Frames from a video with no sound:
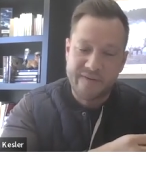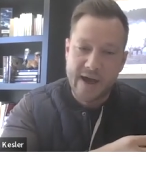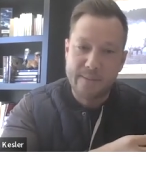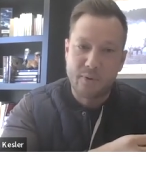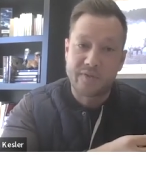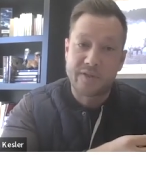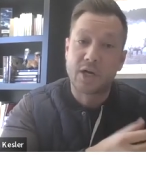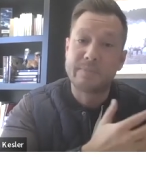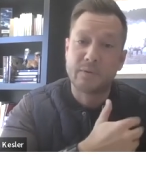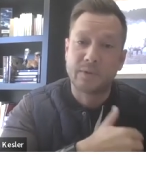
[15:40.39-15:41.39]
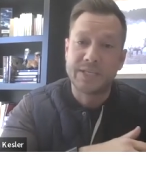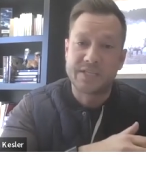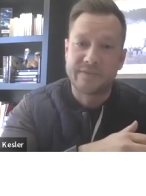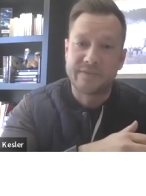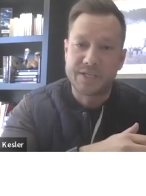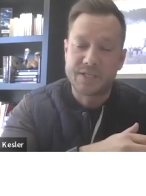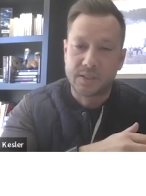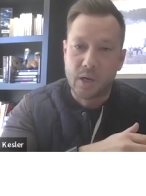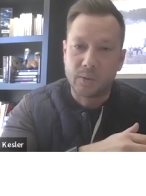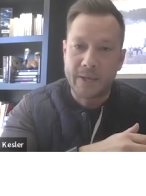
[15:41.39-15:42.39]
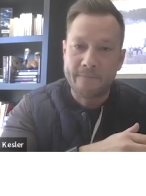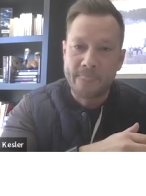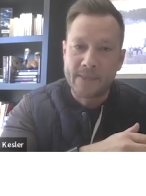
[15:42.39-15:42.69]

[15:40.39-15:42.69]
fiber, they're going to be released very slowly.